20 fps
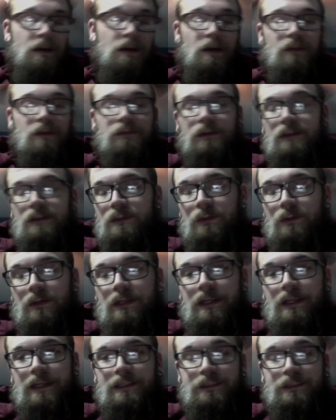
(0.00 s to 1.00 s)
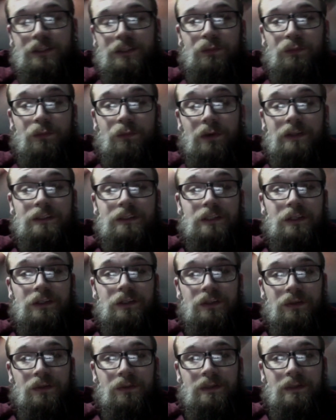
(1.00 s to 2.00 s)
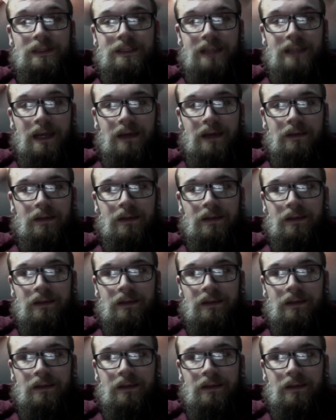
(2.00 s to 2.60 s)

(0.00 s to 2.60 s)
First one is you want to do it daily.